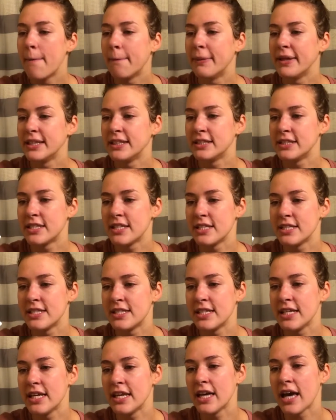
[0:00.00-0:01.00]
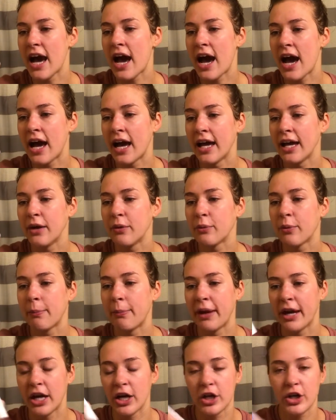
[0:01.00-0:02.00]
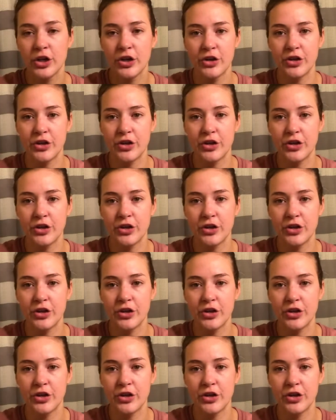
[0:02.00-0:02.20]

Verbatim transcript: but this is the eye repair